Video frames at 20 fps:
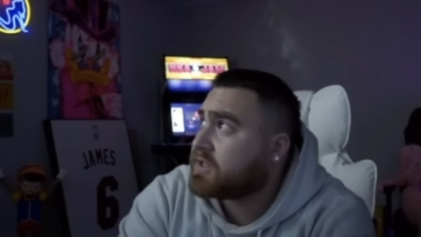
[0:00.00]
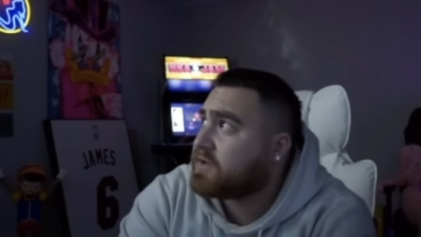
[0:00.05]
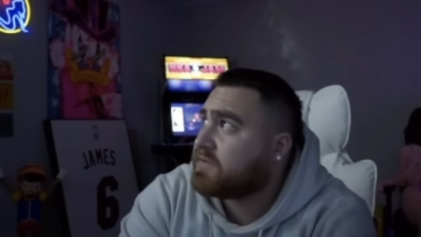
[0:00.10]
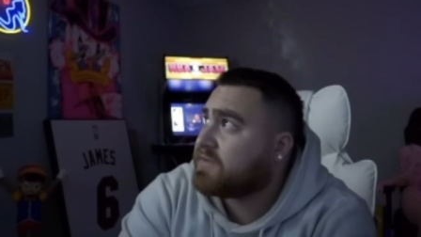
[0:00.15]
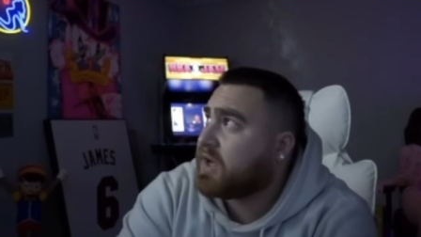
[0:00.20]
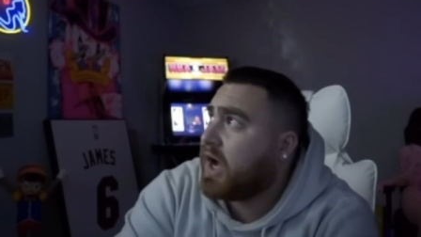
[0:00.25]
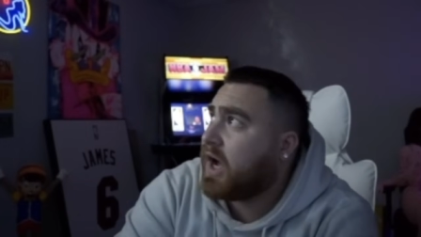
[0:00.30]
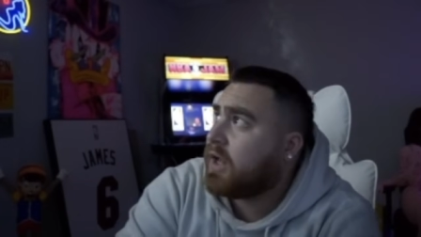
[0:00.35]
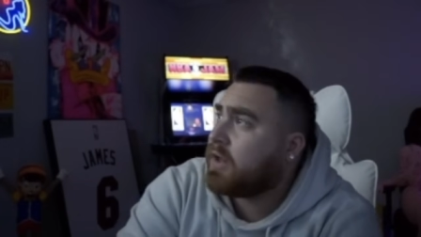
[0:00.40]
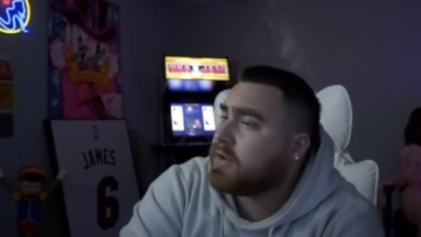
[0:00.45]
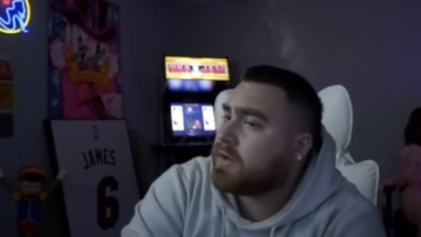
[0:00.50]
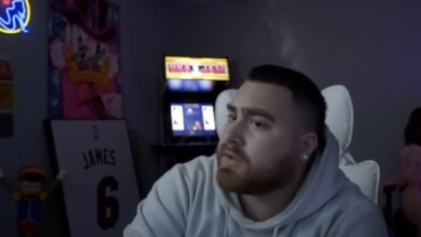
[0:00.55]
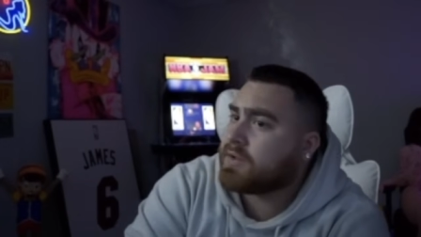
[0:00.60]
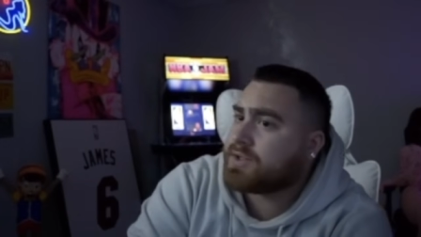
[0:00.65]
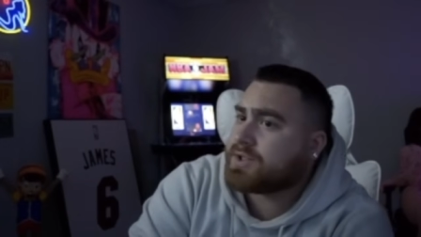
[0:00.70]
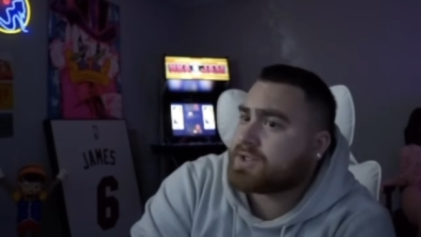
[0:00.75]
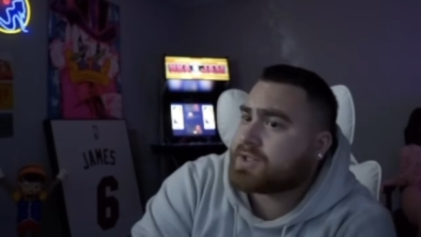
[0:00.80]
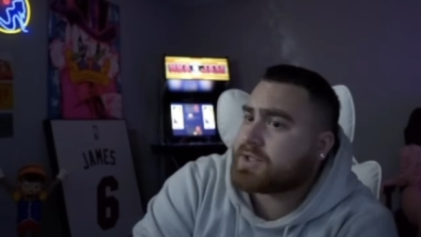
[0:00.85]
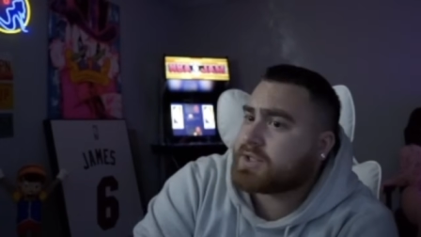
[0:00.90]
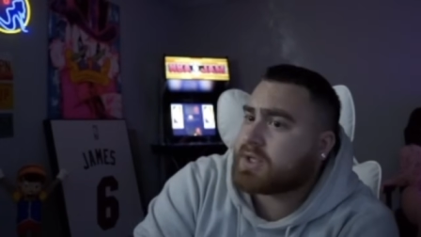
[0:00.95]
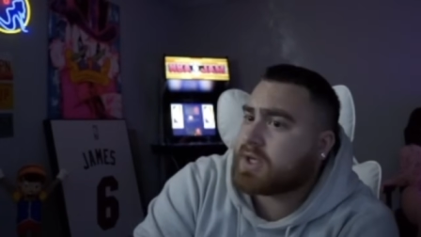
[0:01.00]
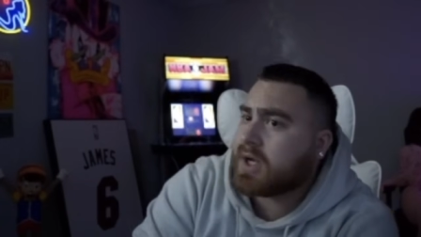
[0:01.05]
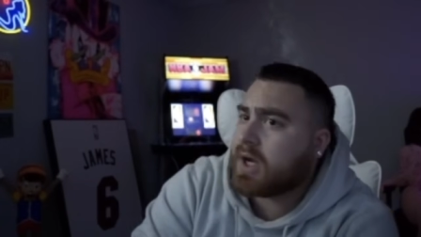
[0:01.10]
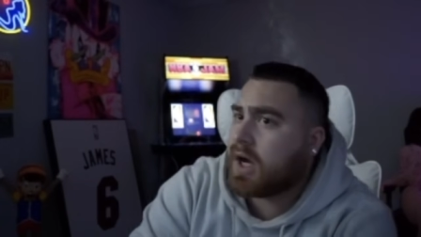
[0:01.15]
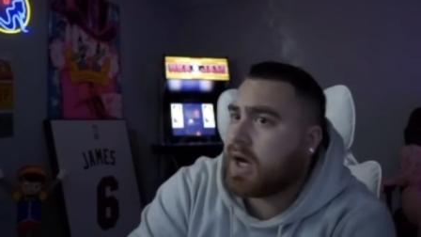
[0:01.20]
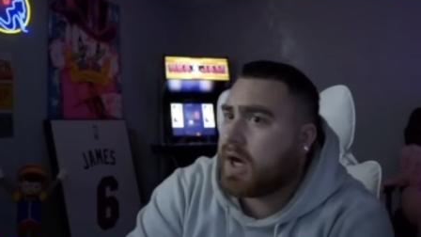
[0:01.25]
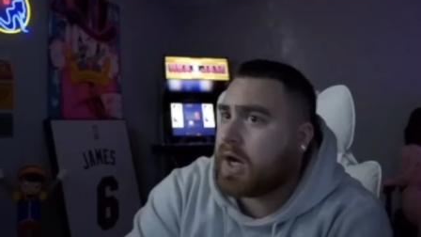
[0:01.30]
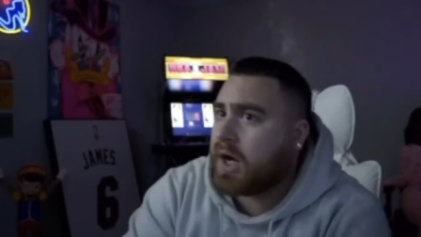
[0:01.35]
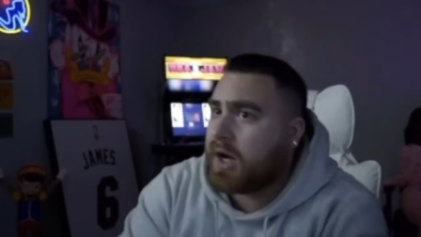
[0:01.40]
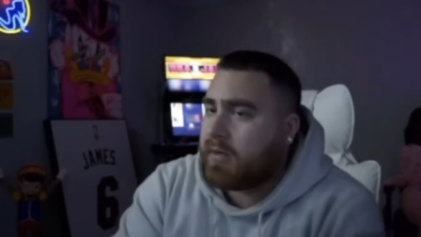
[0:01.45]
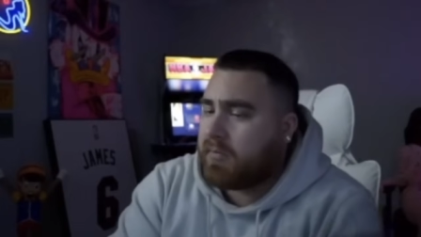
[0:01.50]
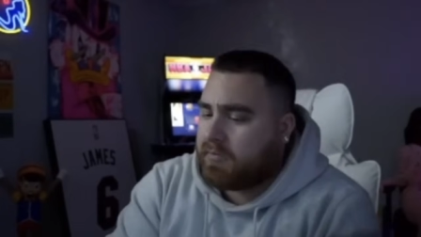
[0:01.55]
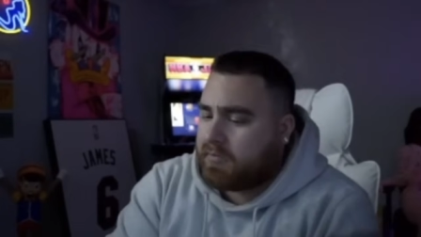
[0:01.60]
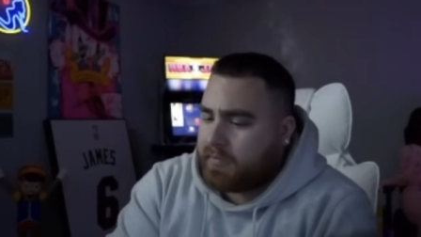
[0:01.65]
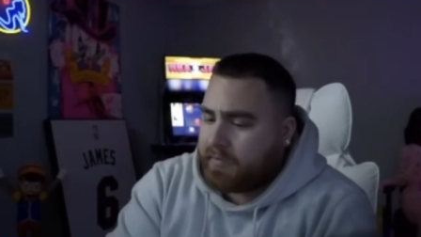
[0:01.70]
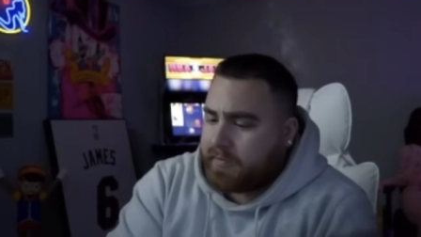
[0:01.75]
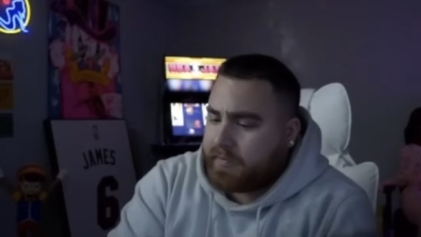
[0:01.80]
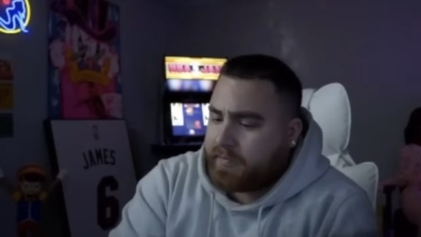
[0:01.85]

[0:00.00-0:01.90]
of dollars. Um